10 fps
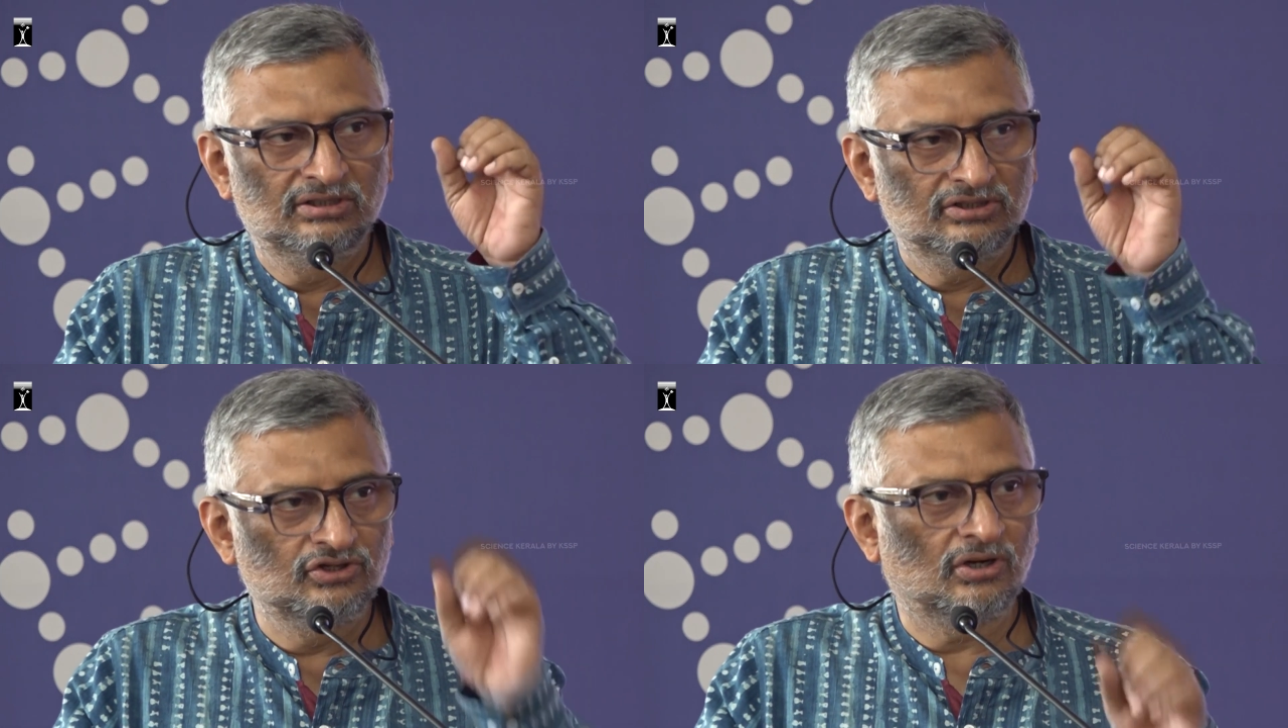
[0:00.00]

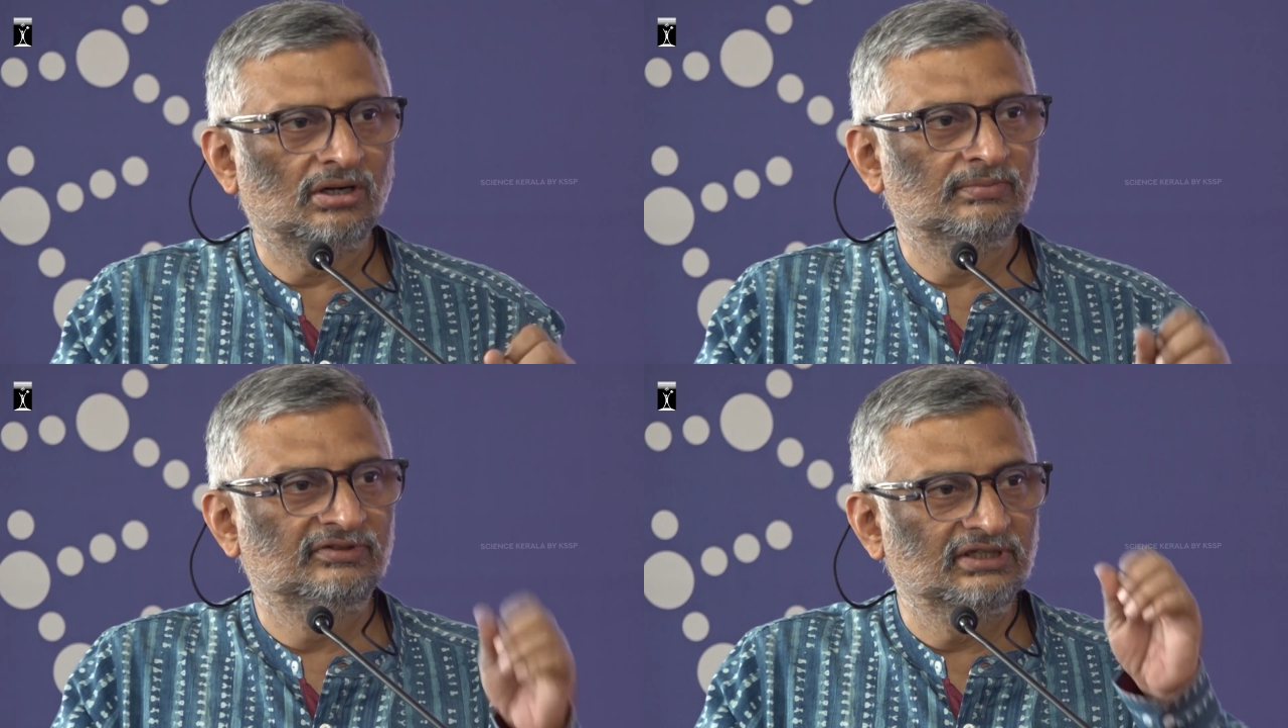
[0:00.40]

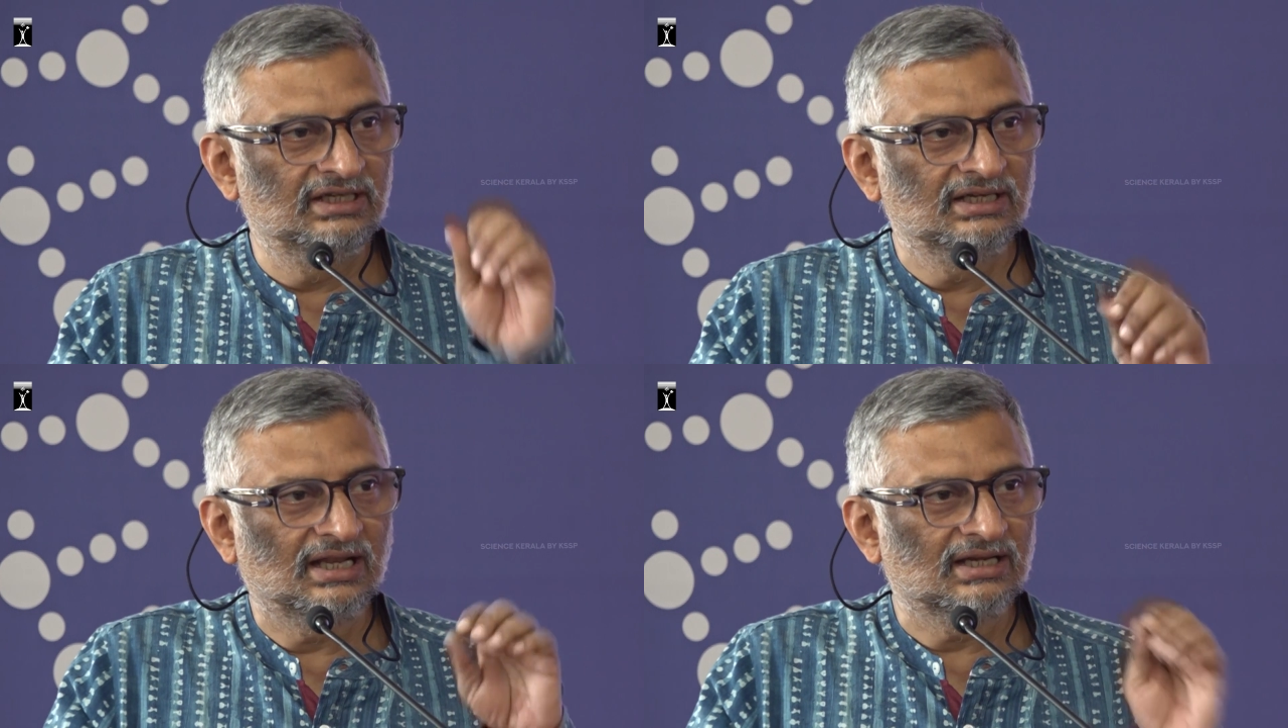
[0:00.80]
jobs
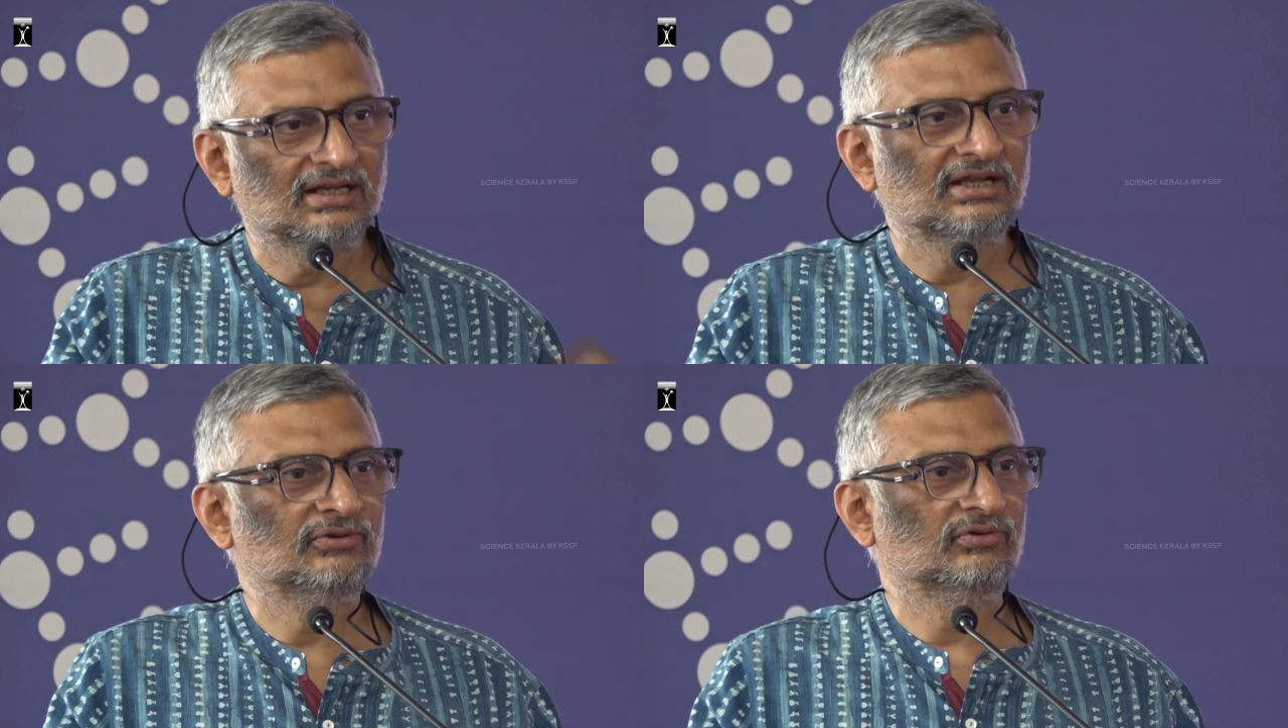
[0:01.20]
in
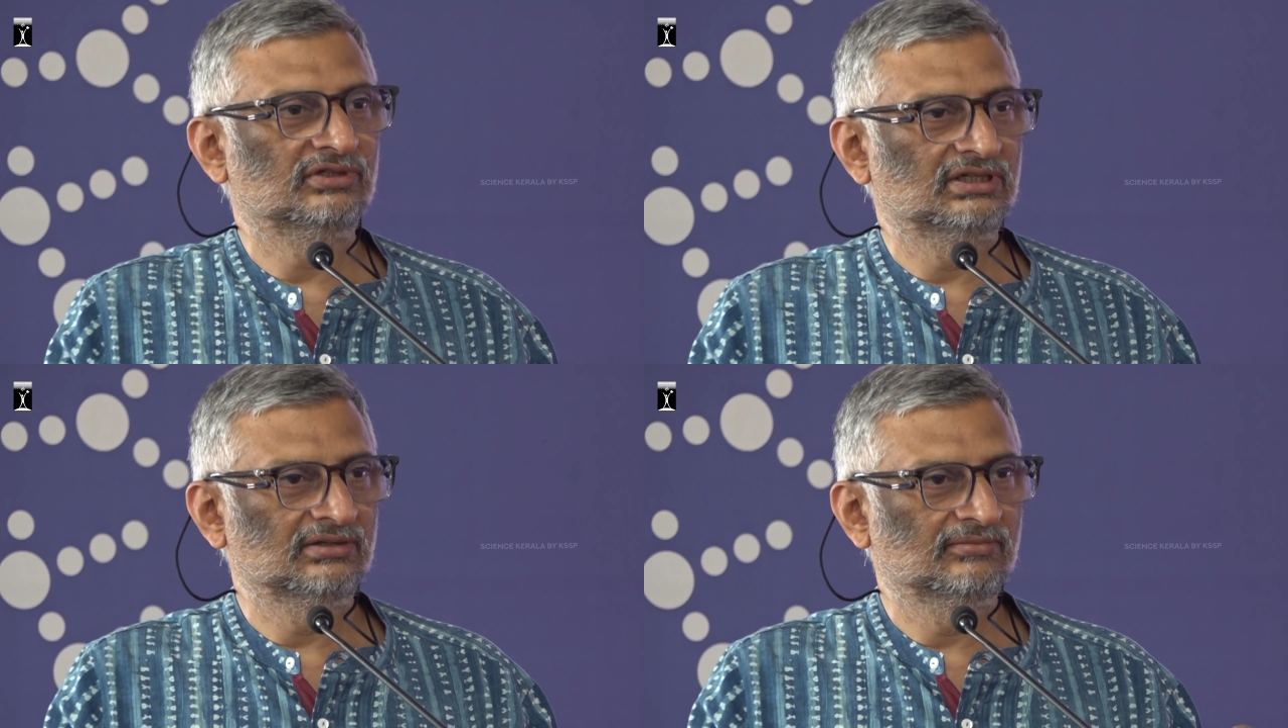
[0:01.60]
Calcutta University.